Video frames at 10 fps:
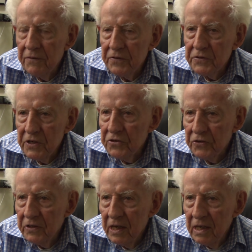a
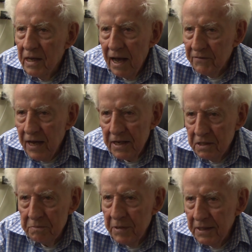physician. I've got his
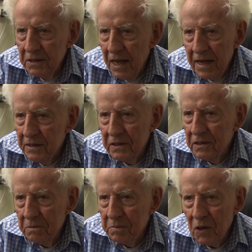big Latin
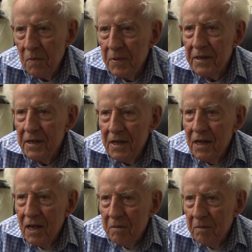diploma,
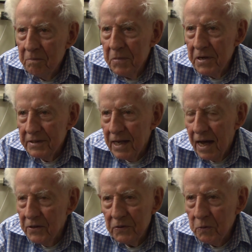but I
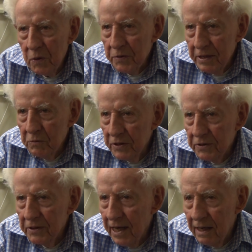don't know whether he went
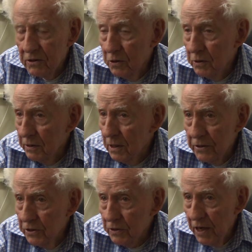to
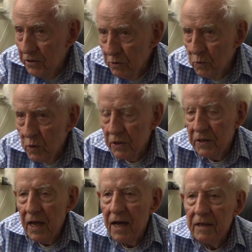undergraduate work or
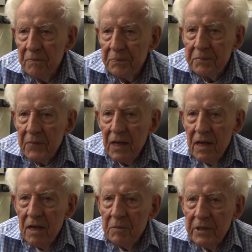not.
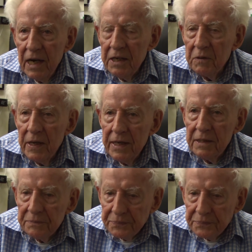But anyway,